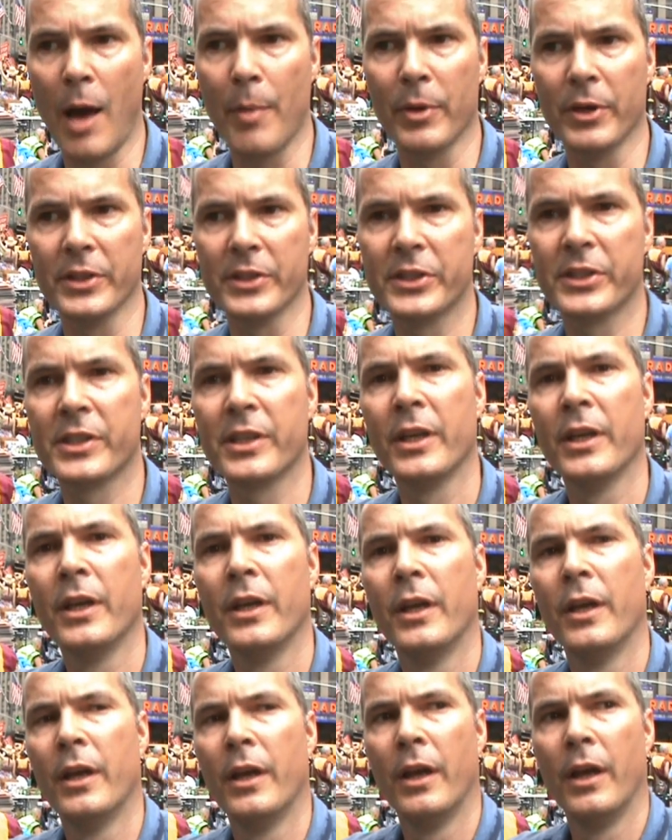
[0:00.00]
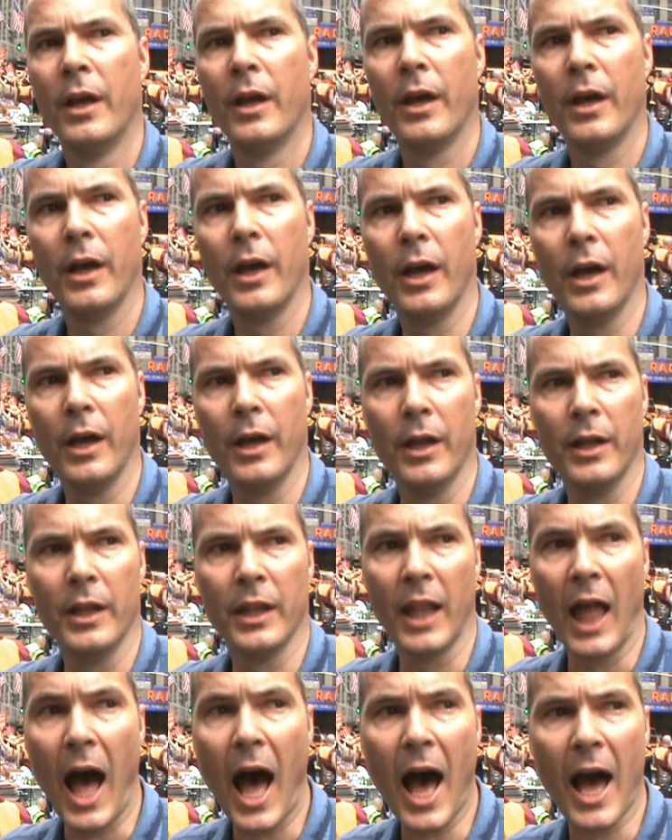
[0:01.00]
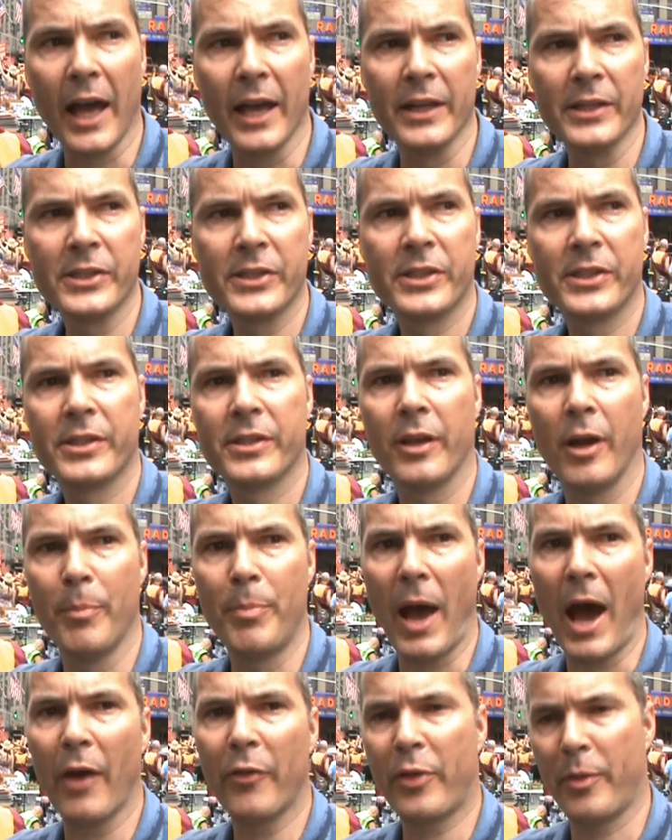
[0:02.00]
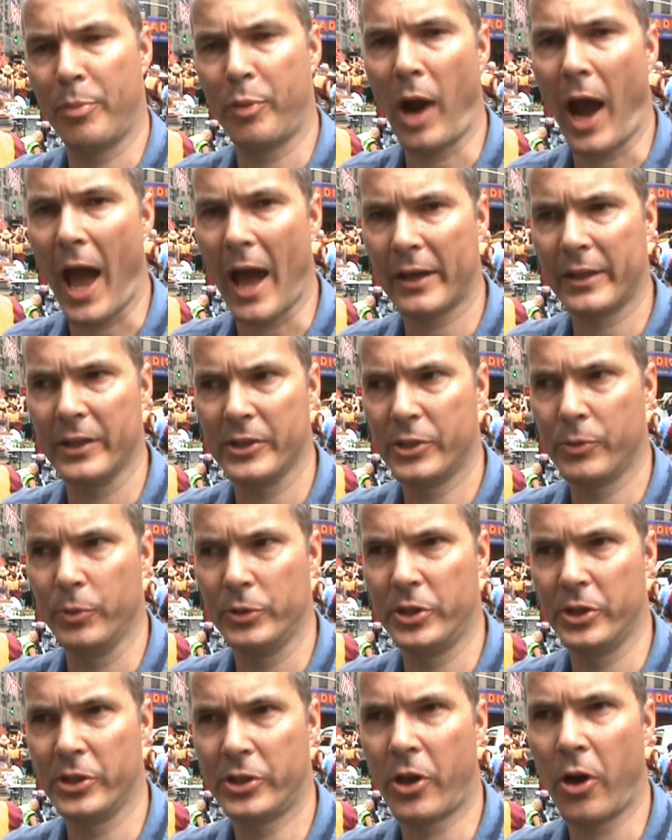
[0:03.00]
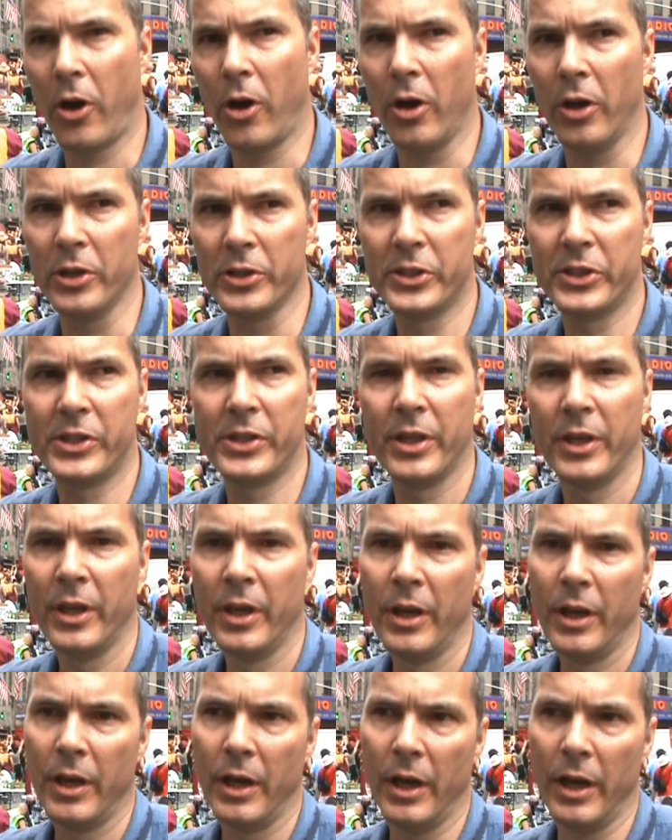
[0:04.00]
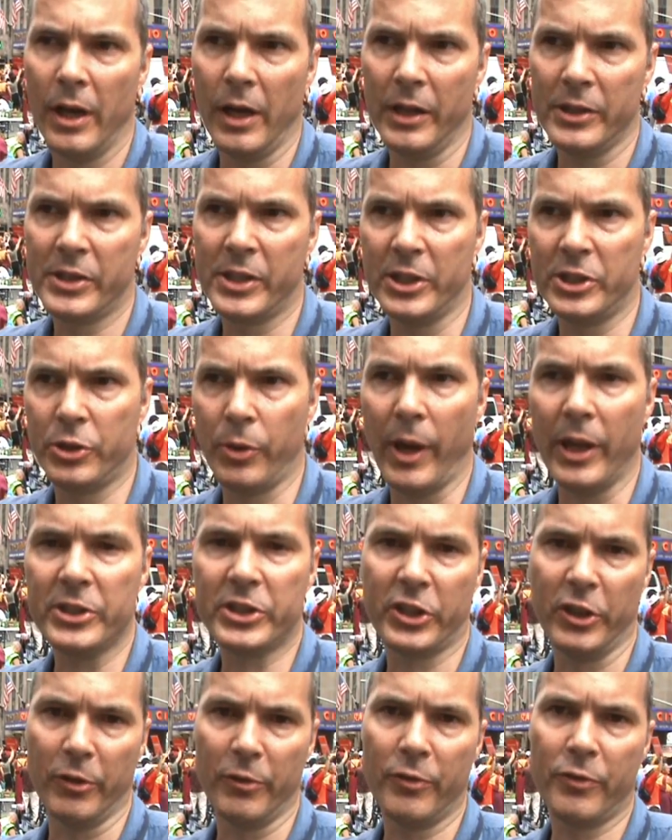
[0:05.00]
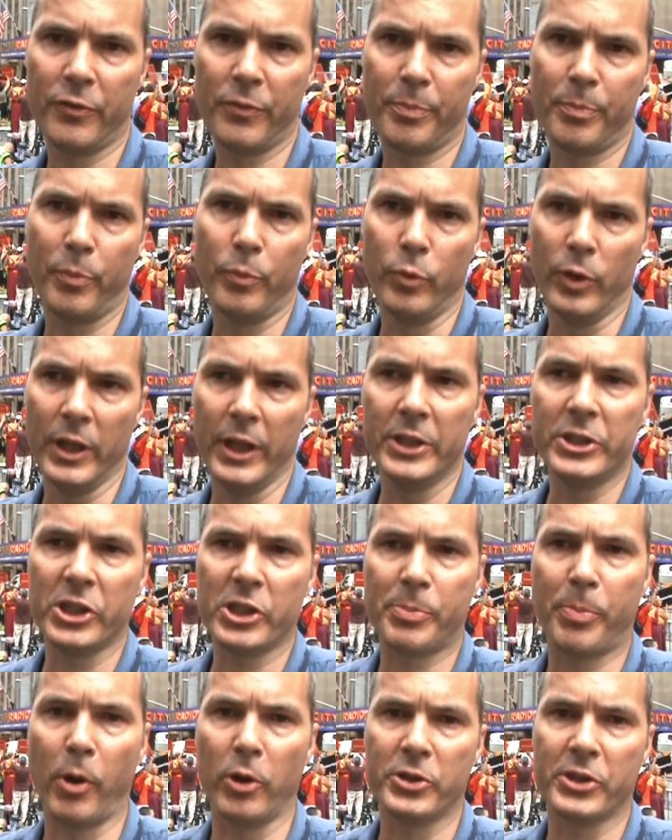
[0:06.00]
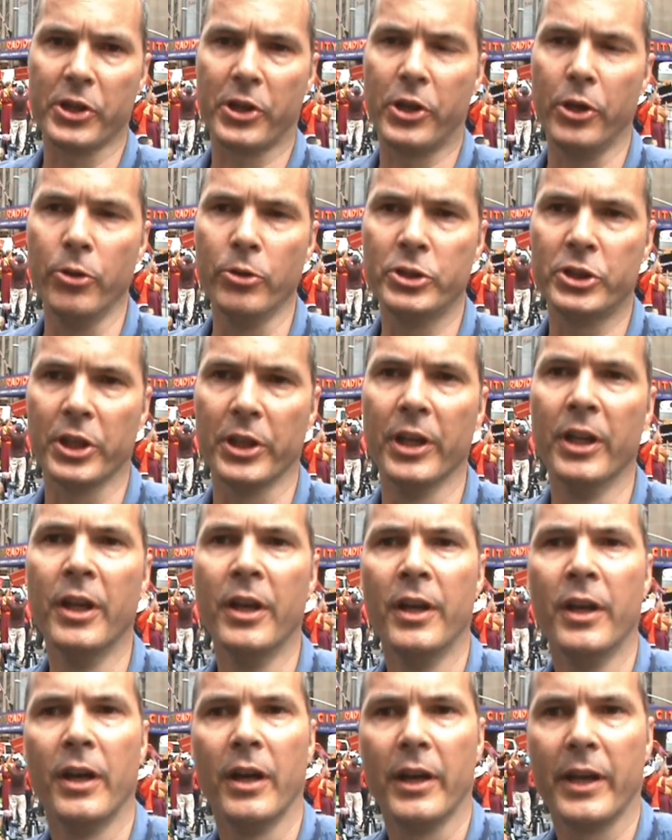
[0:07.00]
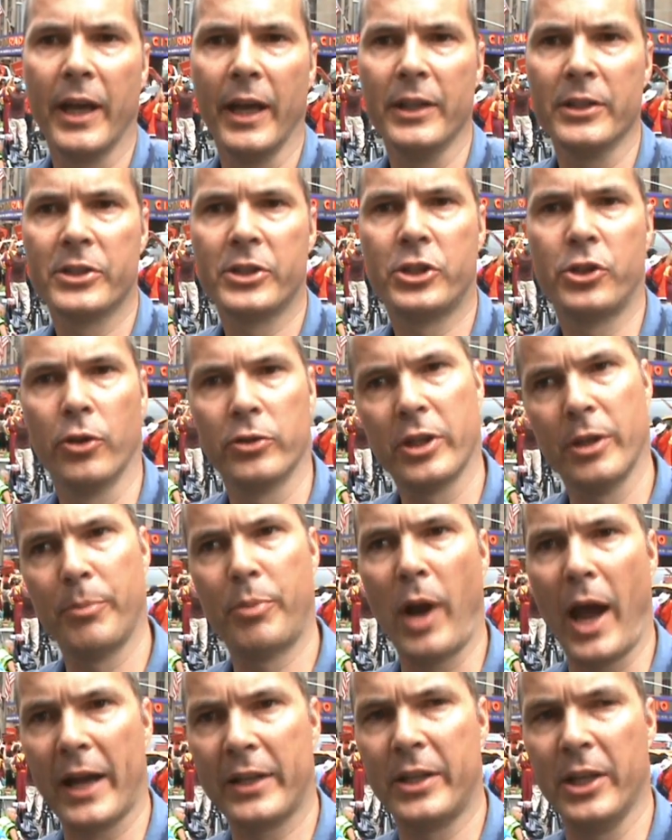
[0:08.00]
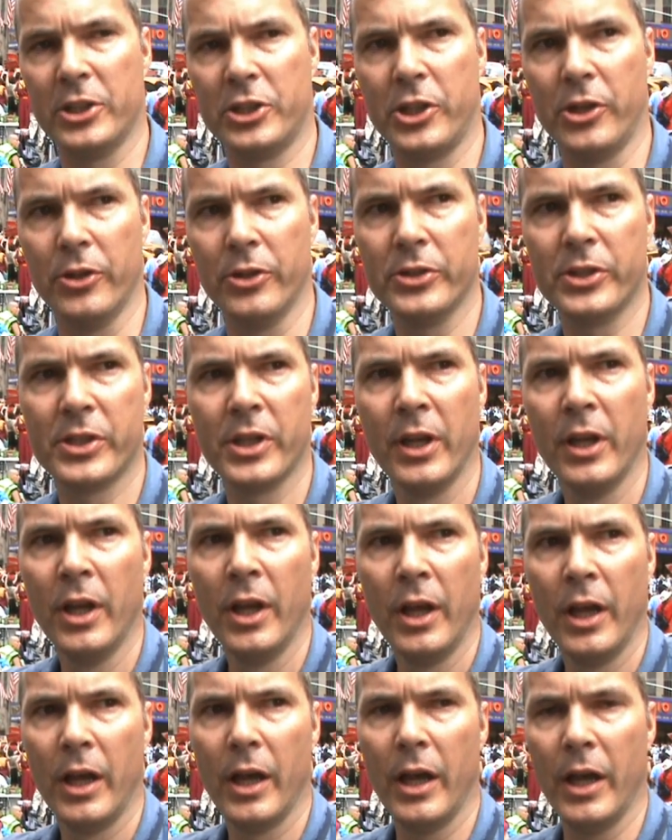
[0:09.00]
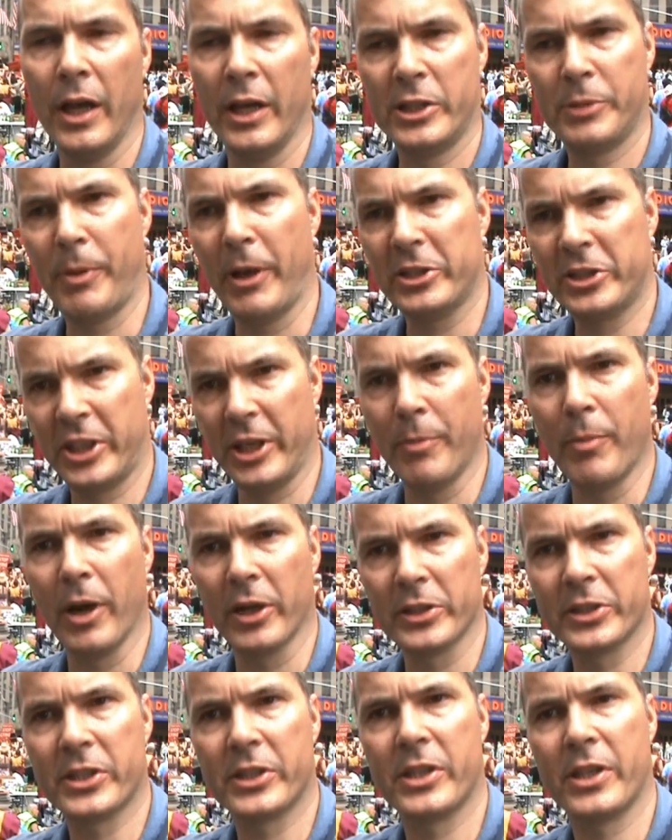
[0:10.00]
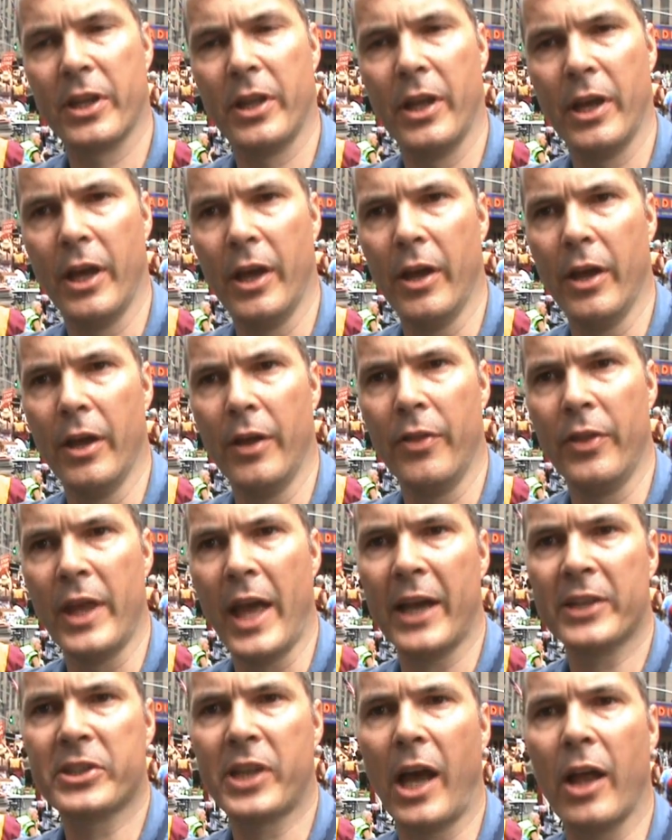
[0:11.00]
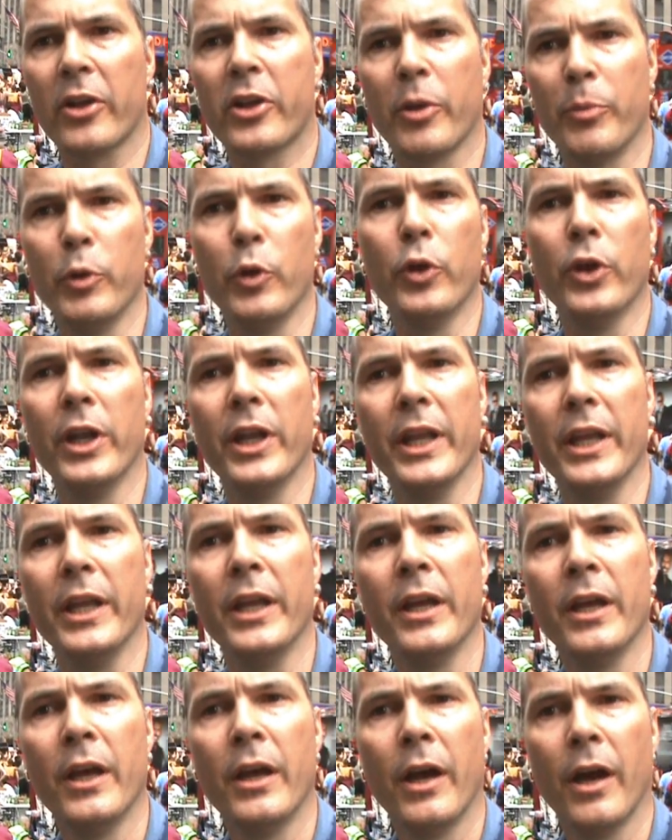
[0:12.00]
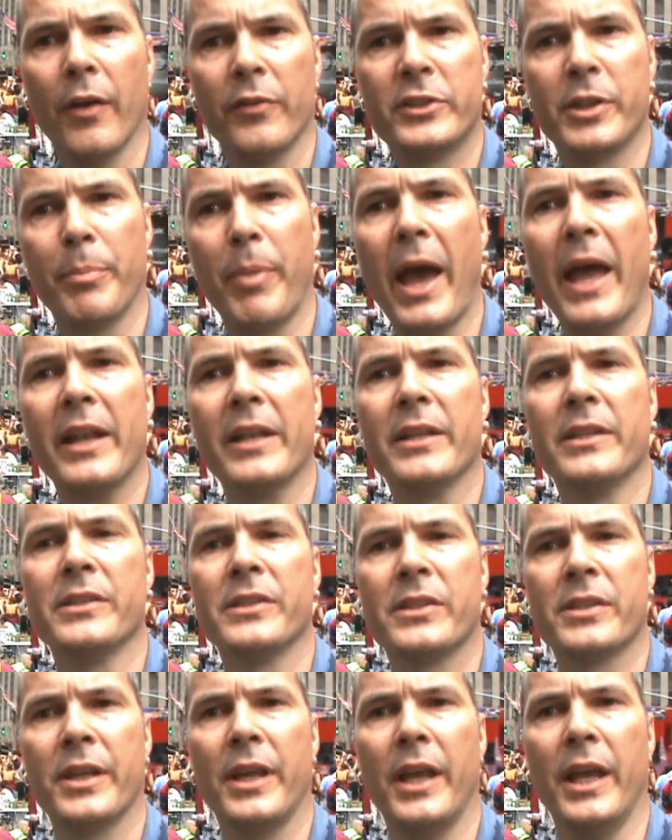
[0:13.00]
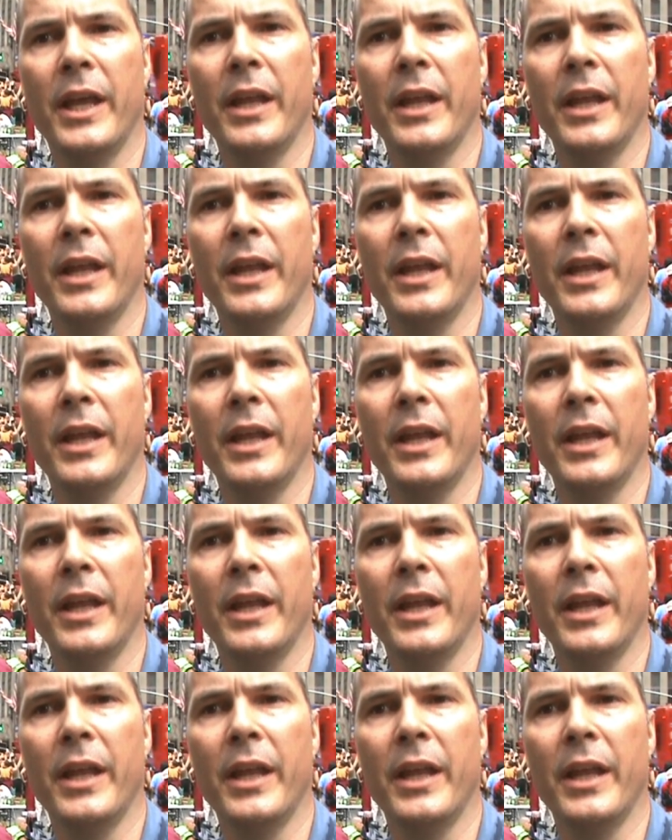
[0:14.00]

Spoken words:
Lama's lies about the practice, which has caused a situation of religious persecution against Supressing practitioners, especially amongst the exiled community of Tibetans